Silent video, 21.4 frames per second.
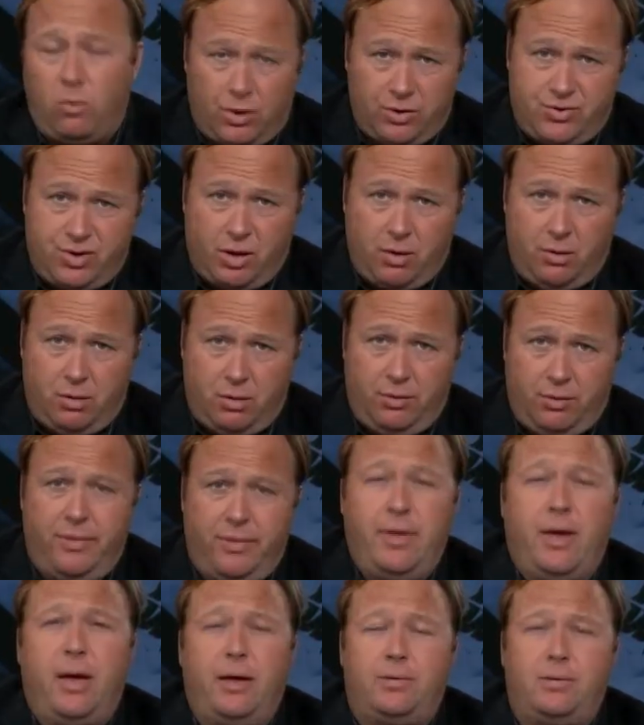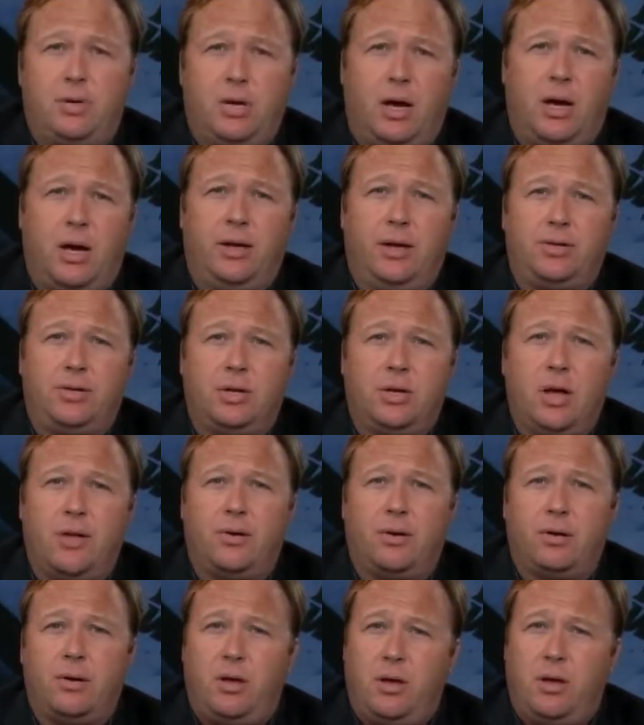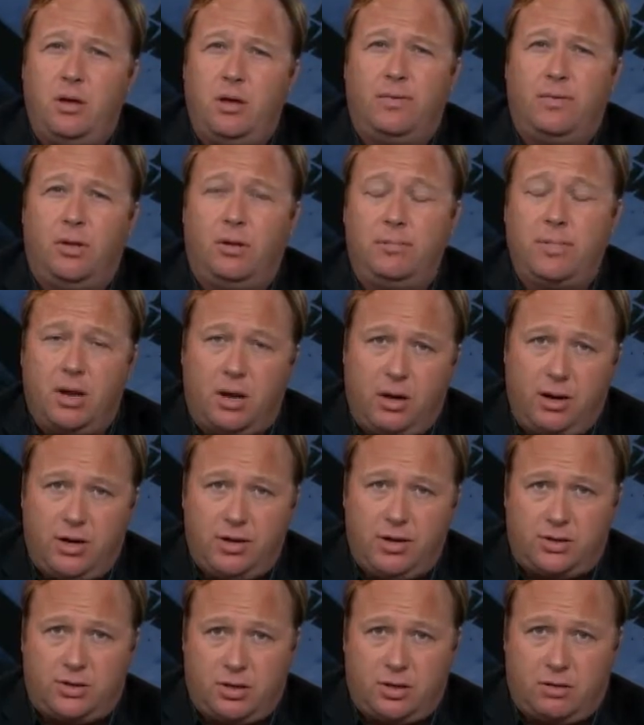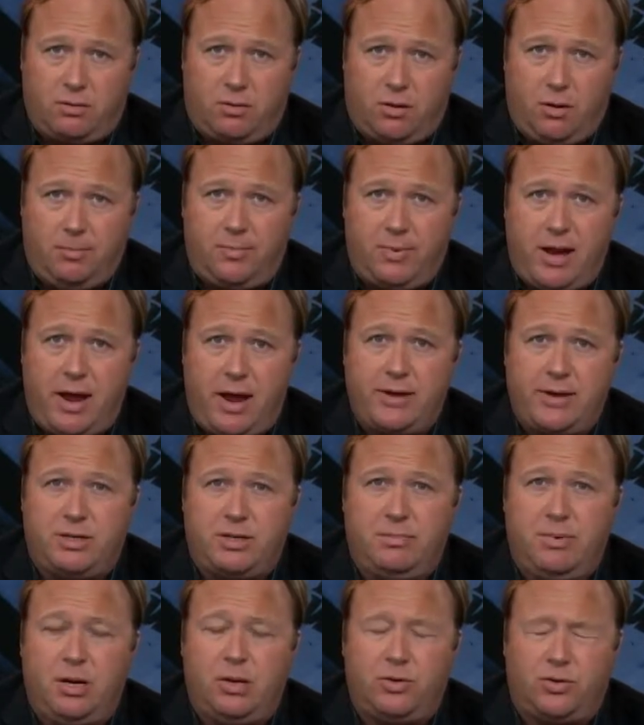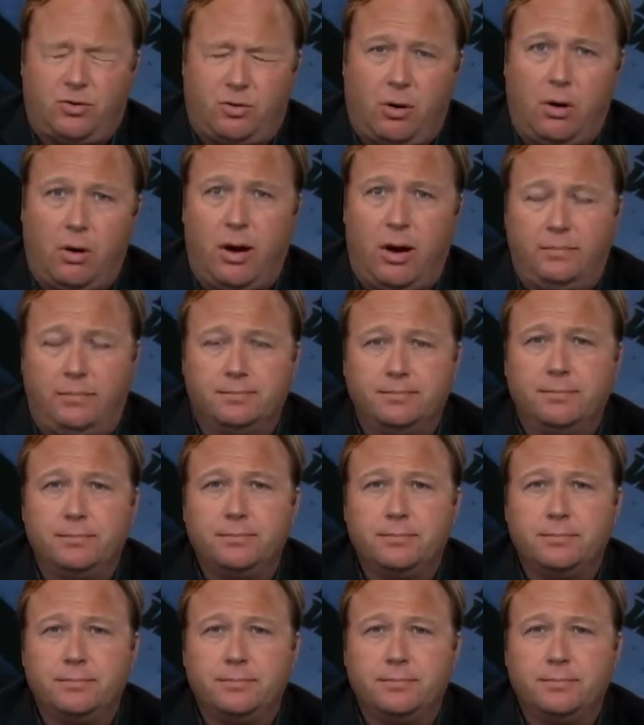we're told that it's another evil Middle Eastern group that has to be destroyed.